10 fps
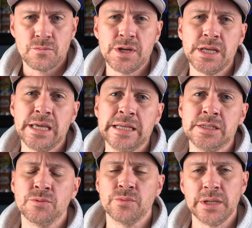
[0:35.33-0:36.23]
we need
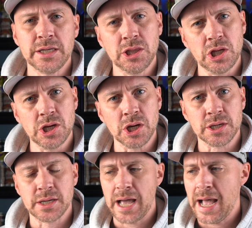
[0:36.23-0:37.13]
to really
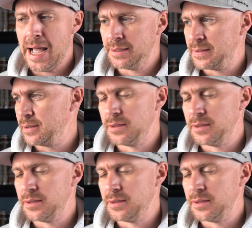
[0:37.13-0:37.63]
look at